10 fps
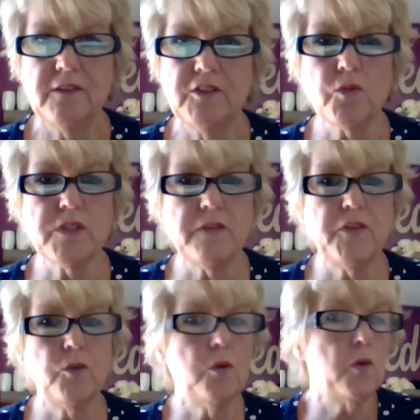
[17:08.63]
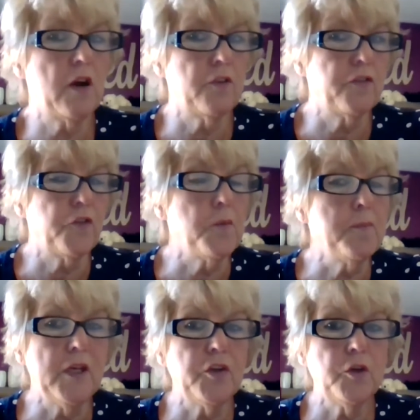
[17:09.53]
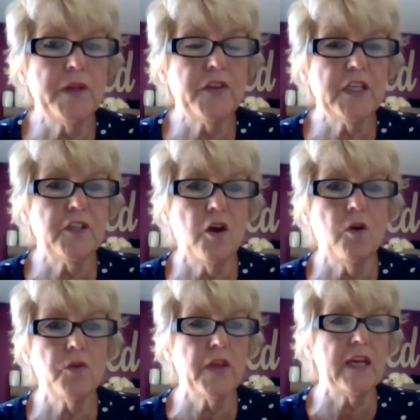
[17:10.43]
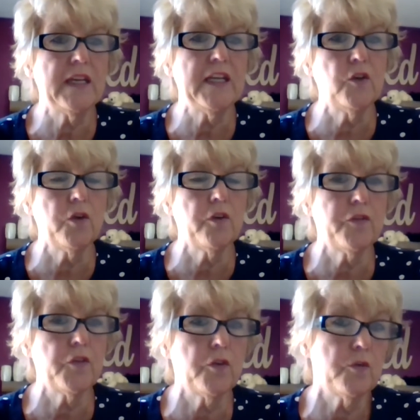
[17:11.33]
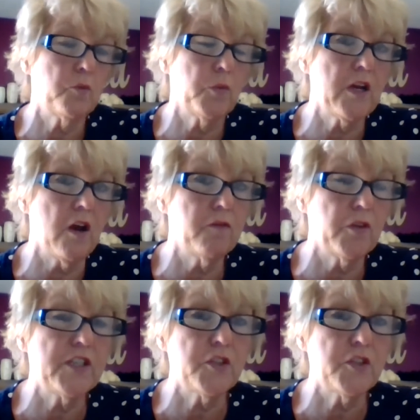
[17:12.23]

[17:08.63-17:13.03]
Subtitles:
Those of you who are familiar with it know that in order for recovery